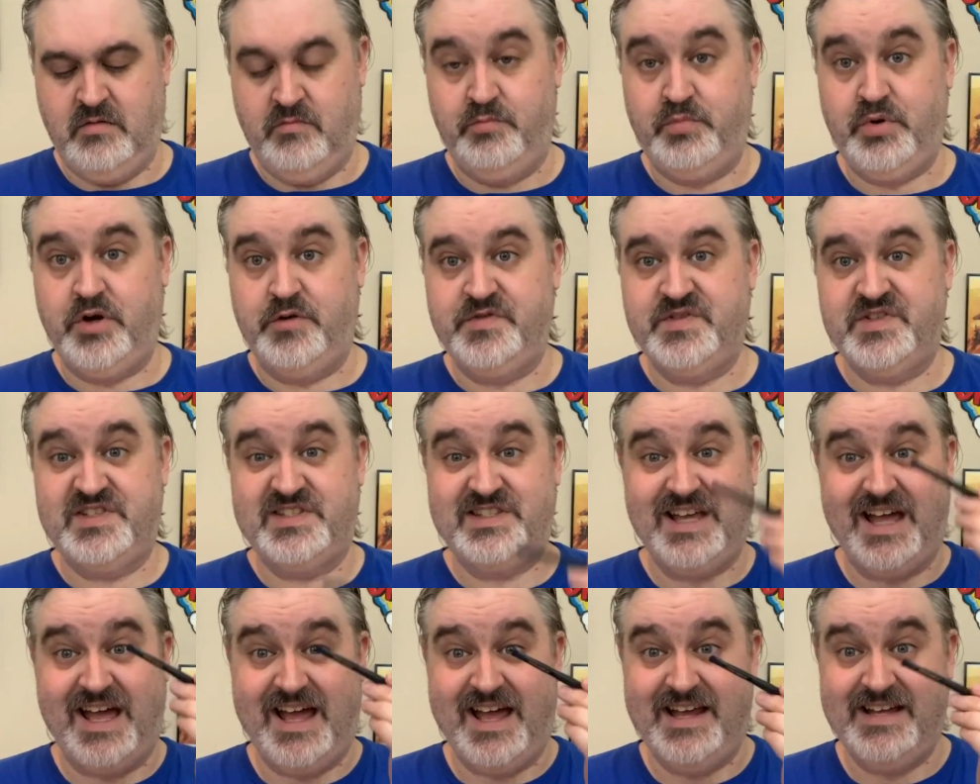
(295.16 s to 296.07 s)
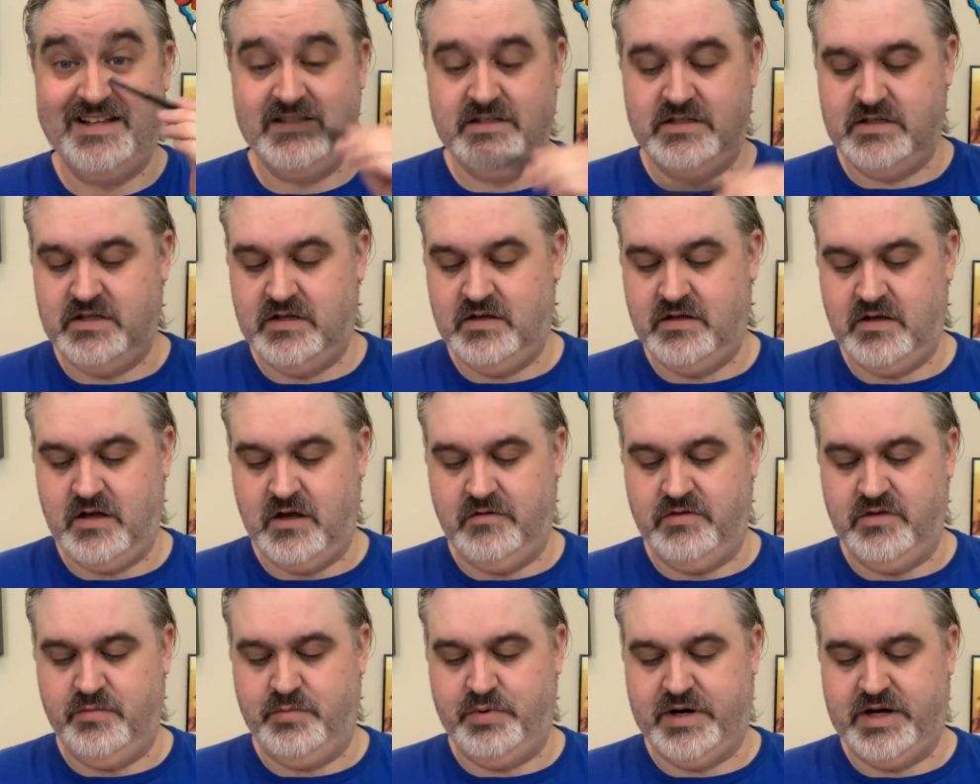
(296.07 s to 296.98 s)
both sides
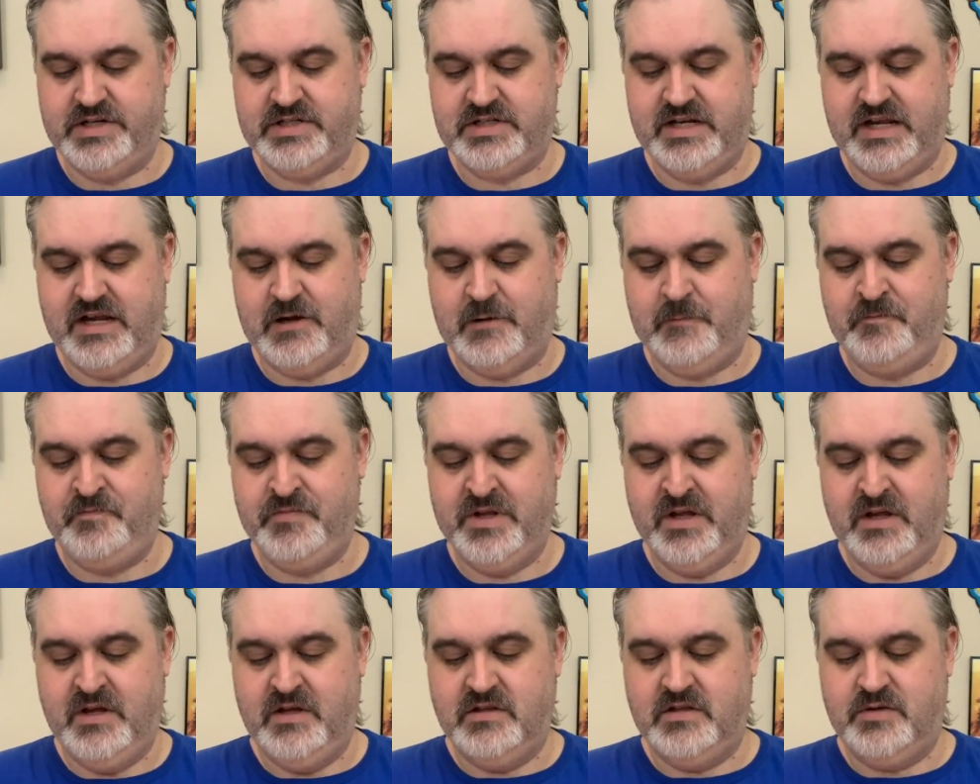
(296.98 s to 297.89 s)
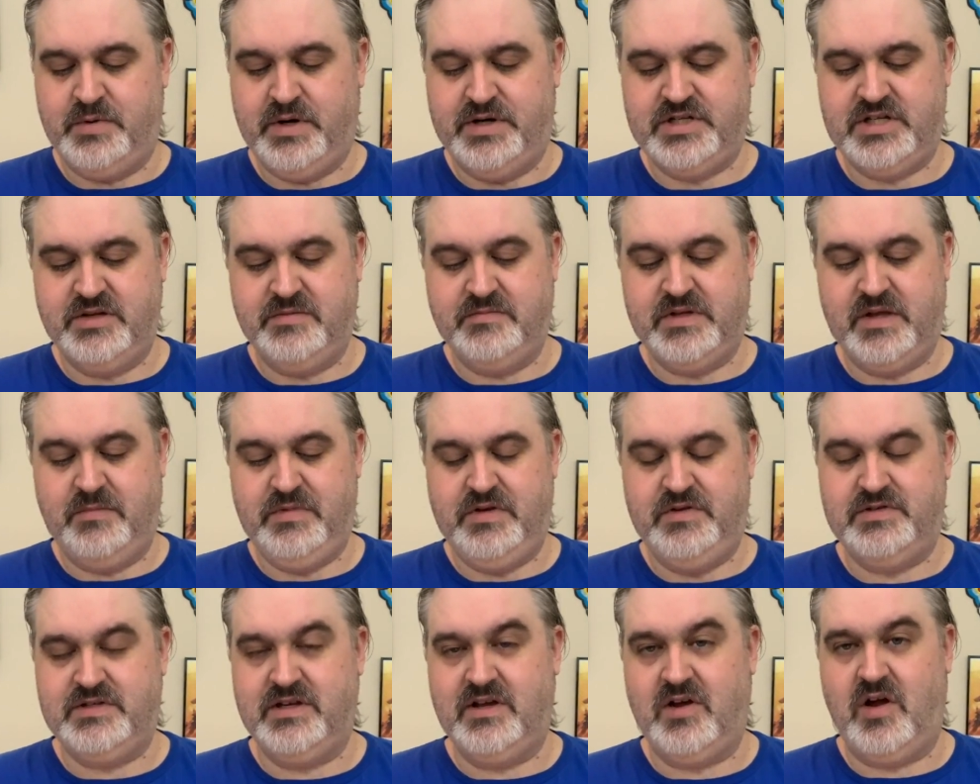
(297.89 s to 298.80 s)
of the brush now. The brushes I'm
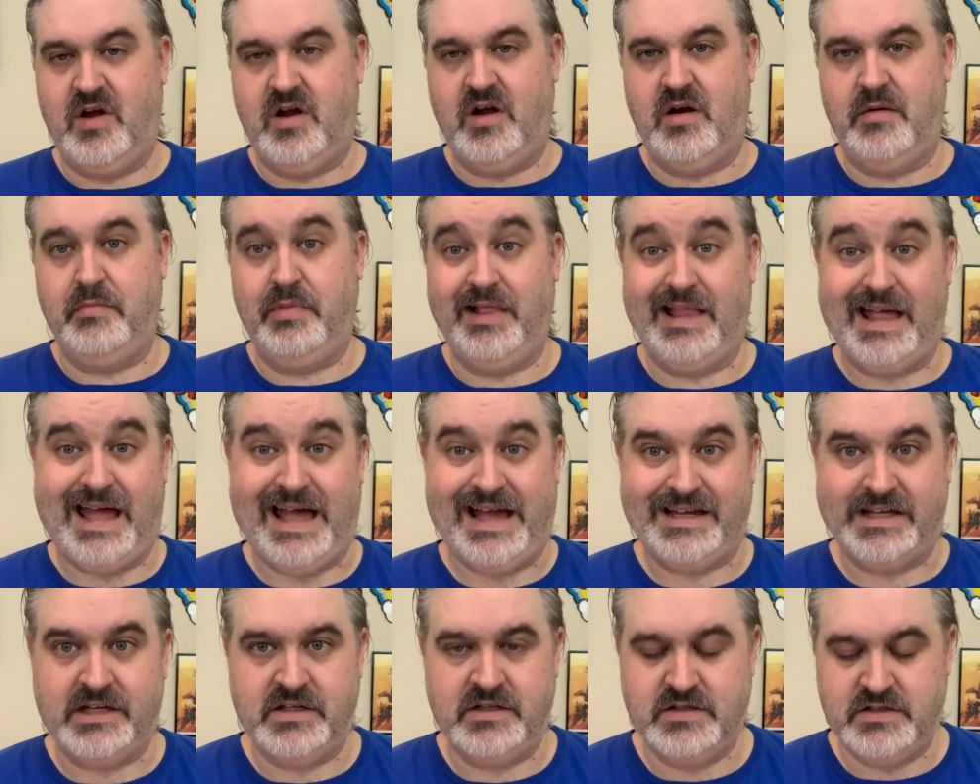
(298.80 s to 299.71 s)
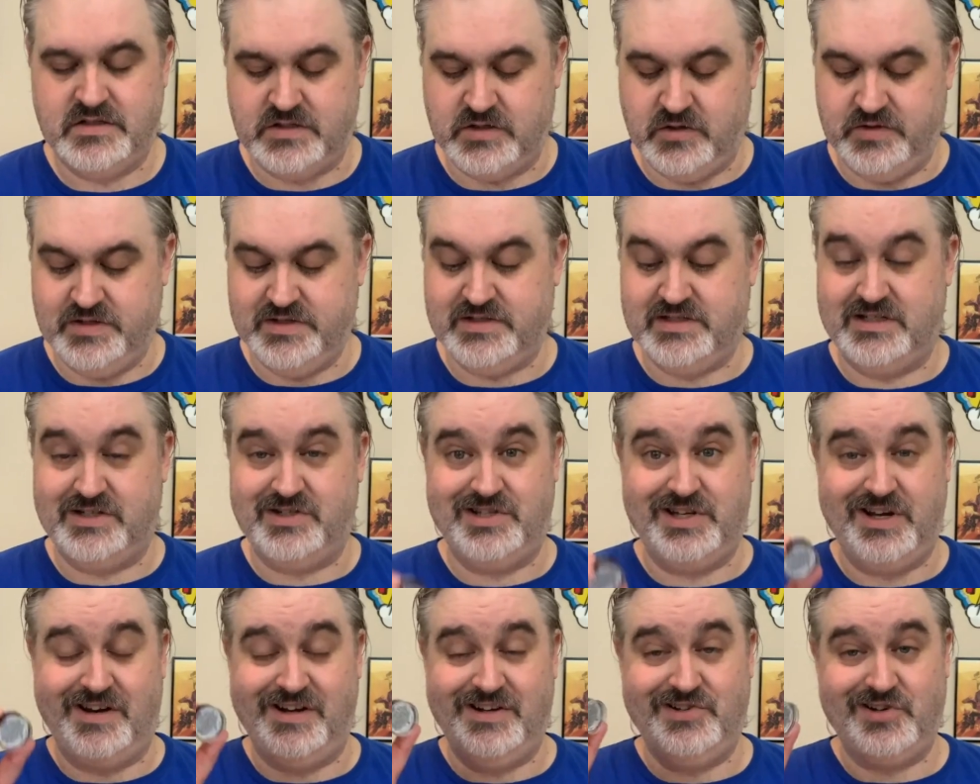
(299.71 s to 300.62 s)
using are black, so this is a
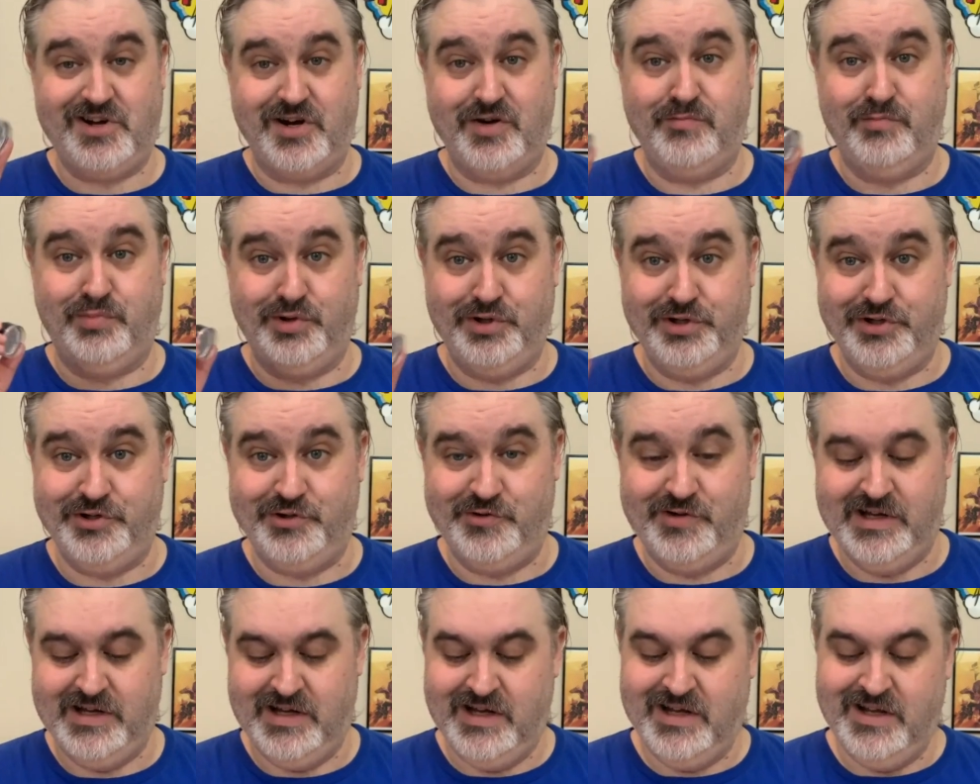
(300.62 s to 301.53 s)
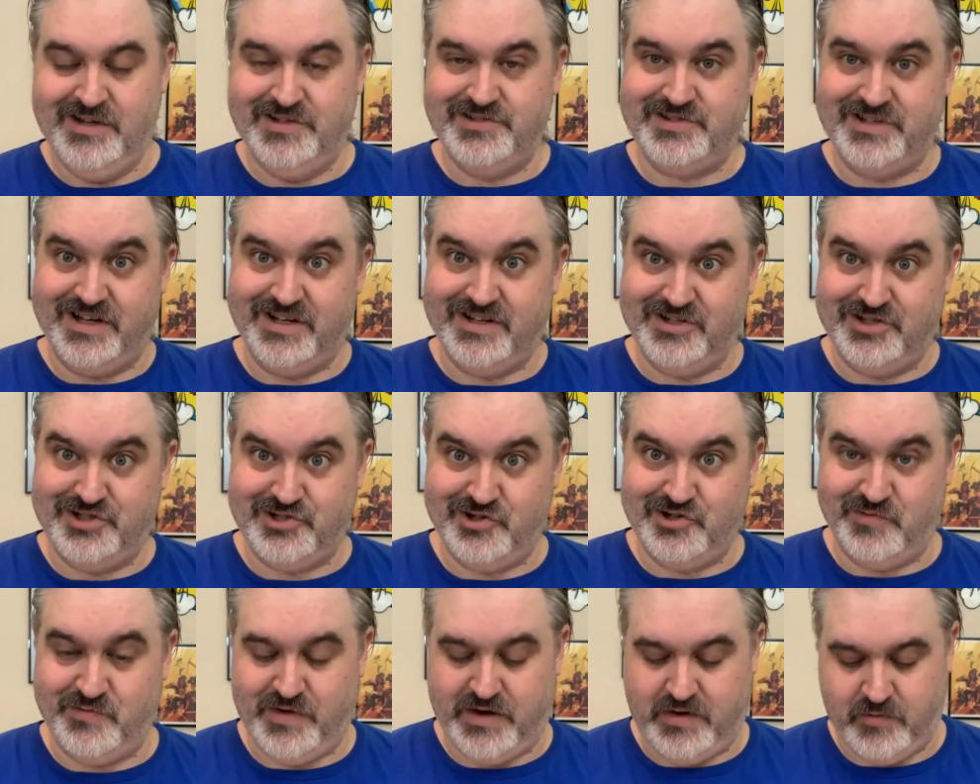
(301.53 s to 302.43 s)
very dark blue. It's not gonna
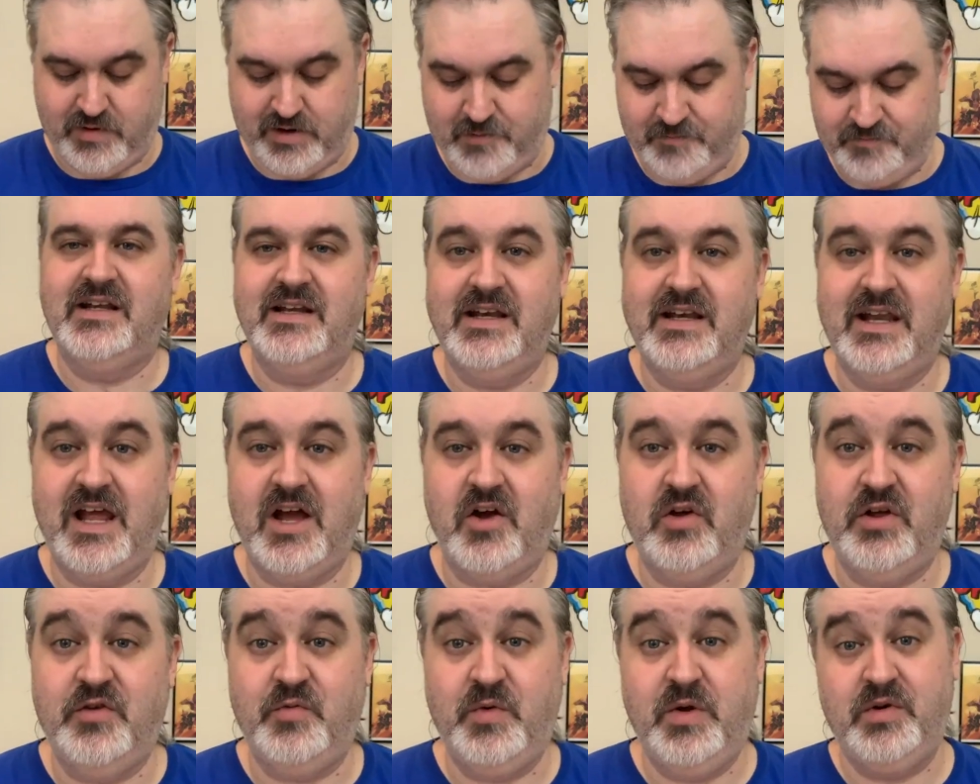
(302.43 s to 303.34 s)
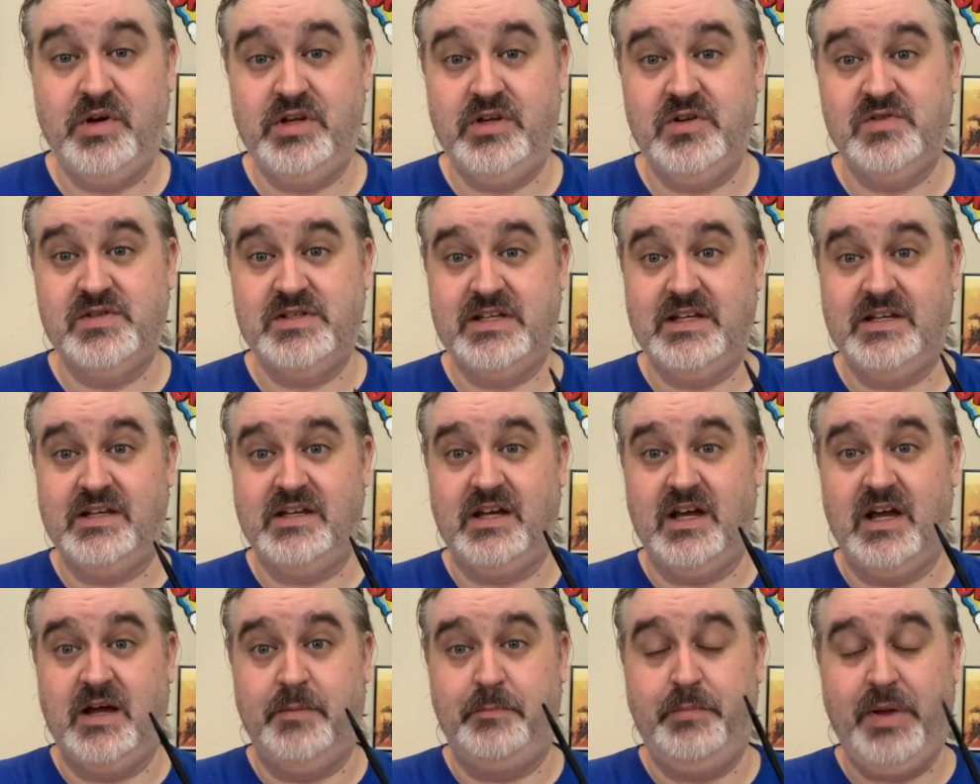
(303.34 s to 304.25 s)
show up very well. Now, if we were using a